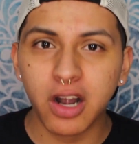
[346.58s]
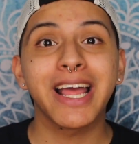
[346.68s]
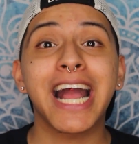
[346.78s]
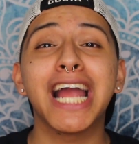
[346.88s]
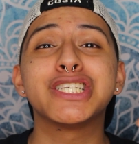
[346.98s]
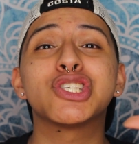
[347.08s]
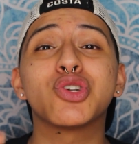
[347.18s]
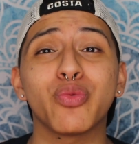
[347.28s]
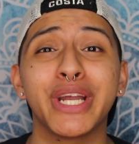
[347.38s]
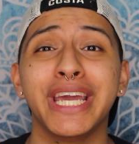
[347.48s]
Like I
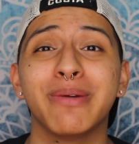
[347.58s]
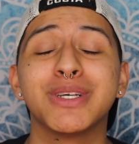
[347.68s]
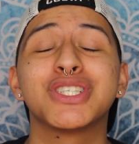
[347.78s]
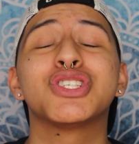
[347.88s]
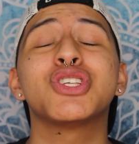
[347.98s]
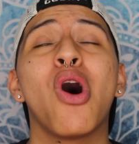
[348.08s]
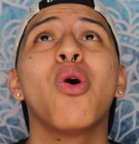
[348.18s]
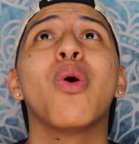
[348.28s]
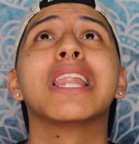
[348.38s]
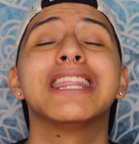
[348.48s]
scream
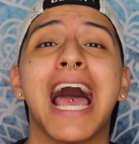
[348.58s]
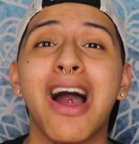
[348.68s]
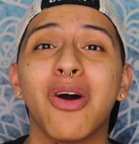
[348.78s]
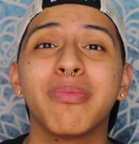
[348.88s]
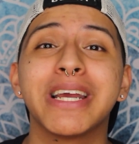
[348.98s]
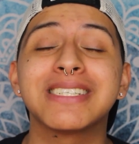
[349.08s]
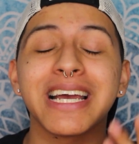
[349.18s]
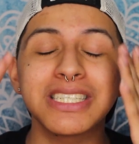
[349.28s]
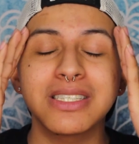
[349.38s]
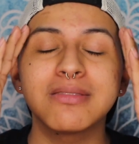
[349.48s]
so loud because
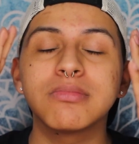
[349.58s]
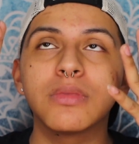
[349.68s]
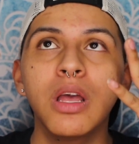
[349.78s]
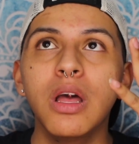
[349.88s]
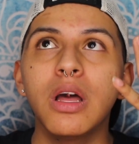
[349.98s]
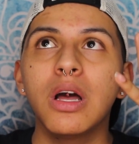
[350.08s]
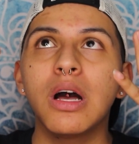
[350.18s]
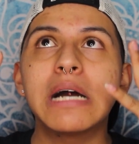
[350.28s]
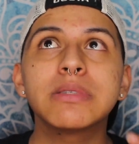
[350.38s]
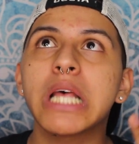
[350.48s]

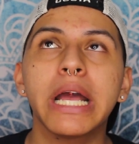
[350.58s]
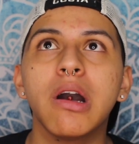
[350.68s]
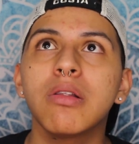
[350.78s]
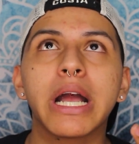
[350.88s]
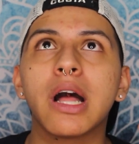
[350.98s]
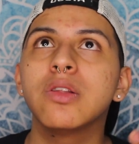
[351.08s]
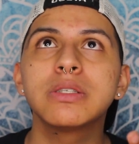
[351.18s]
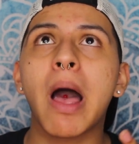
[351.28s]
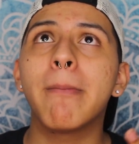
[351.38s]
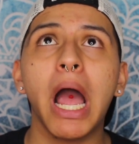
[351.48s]
I'm psycho. Like I
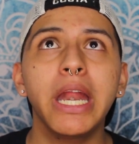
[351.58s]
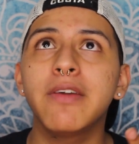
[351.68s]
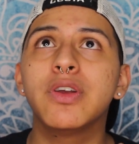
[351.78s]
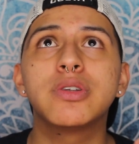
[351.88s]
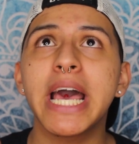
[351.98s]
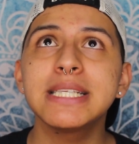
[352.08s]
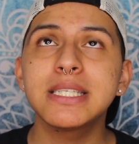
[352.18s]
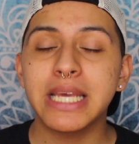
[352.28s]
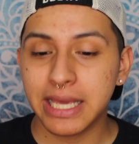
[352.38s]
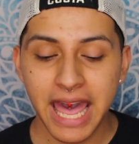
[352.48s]
lose my mind if you
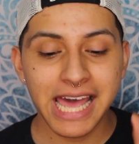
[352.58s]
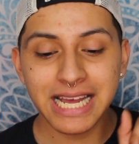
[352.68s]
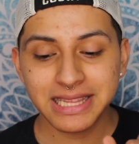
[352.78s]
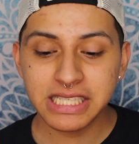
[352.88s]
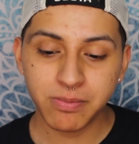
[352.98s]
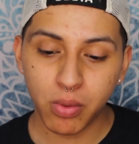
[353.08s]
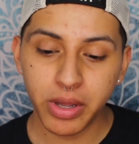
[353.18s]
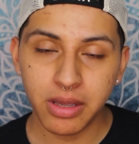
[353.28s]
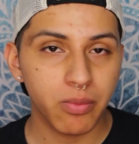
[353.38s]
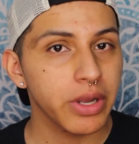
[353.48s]
test it. And at this
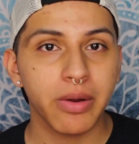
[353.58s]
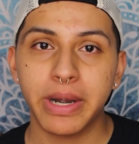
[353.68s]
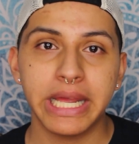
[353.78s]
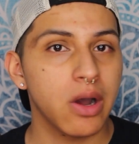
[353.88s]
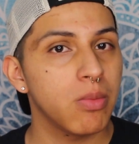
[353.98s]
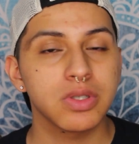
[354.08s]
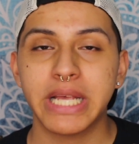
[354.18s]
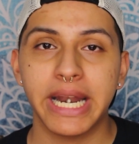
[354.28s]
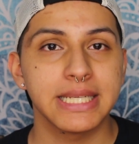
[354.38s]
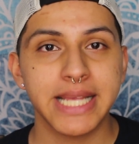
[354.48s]
point, we're already
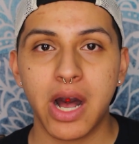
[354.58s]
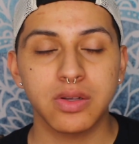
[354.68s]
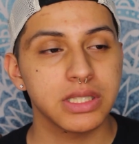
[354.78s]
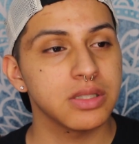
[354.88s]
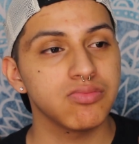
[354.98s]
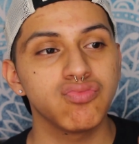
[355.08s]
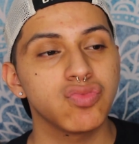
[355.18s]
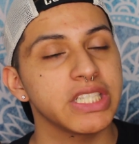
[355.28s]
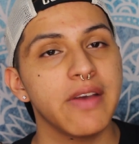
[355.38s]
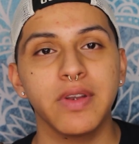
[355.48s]
almost at his house,
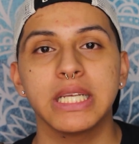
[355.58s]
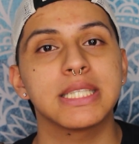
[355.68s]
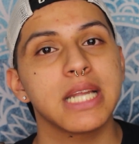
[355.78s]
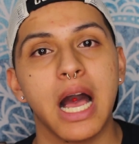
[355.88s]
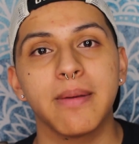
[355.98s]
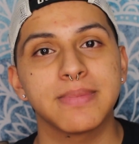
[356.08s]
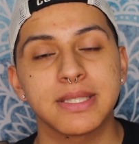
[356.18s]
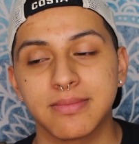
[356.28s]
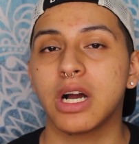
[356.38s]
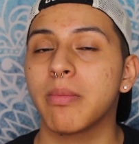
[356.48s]
and Stephanie
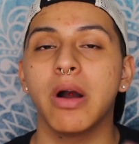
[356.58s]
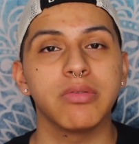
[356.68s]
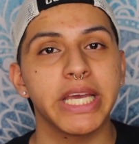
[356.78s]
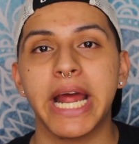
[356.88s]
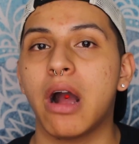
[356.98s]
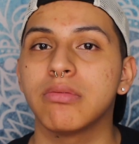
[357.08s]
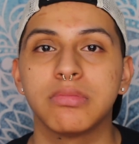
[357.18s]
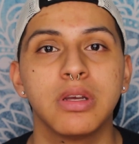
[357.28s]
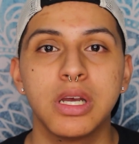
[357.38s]
stops talking about get out.